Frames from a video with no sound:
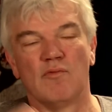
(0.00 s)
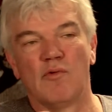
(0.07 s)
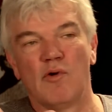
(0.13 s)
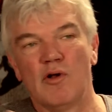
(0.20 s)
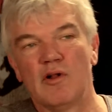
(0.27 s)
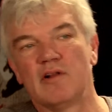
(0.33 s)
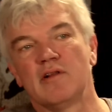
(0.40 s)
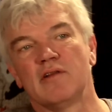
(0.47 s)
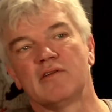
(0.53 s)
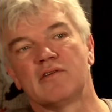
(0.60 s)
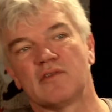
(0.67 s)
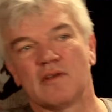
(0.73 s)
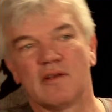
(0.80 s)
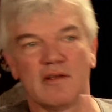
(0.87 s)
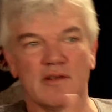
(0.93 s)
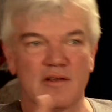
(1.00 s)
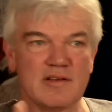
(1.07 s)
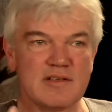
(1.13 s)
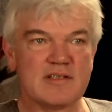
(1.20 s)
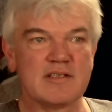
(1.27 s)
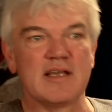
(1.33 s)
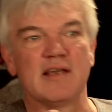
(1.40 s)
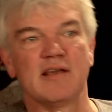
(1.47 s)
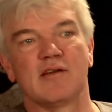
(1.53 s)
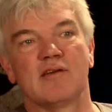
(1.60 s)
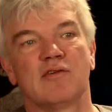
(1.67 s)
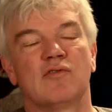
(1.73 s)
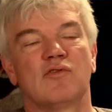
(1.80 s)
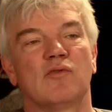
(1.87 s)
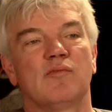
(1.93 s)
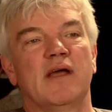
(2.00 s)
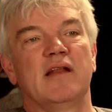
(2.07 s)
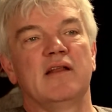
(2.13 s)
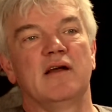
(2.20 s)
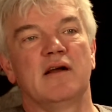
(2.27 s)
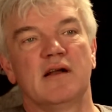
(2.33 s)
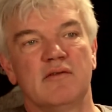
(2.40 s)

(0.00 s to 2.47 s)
world seeing Romania